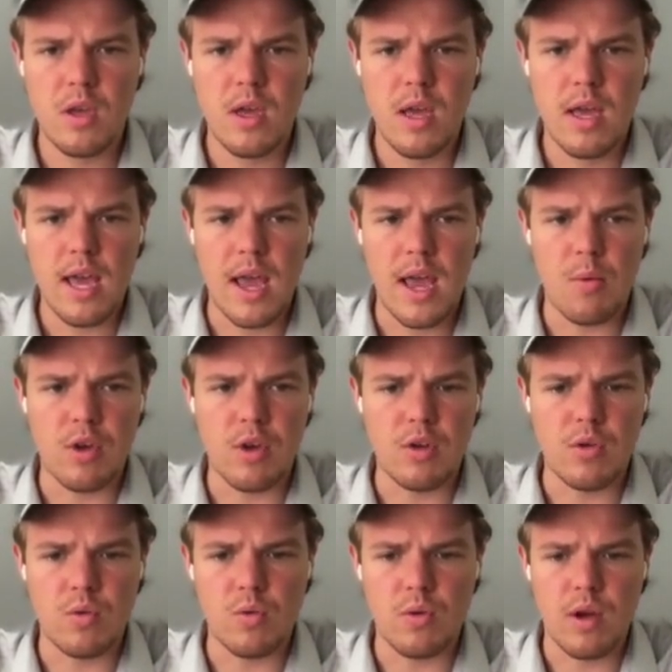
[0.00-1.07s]
and we could
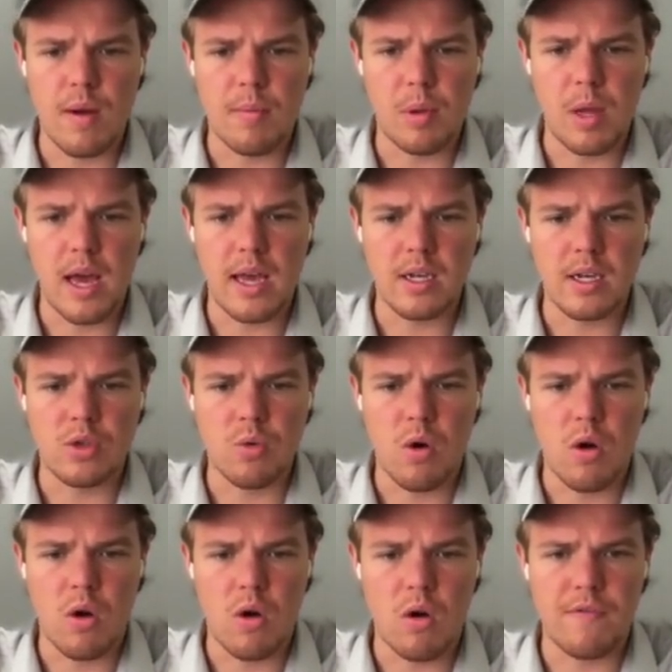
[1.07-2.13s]
do apply to
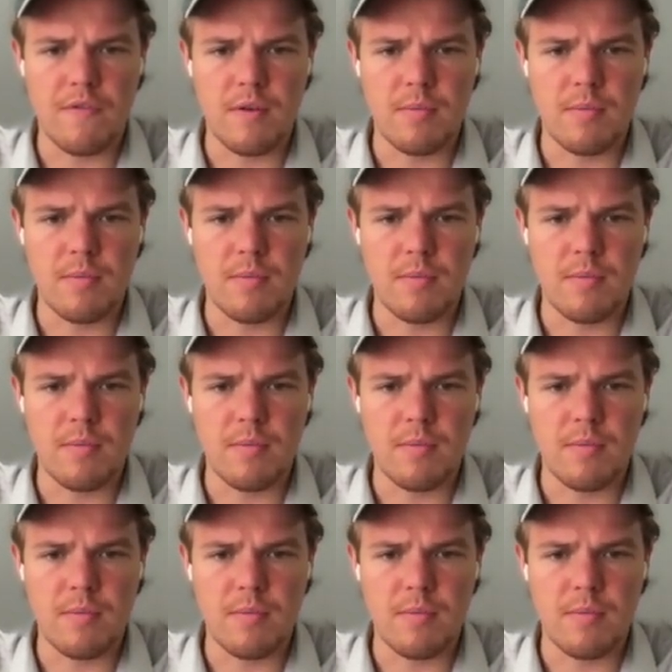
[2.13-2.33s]
all female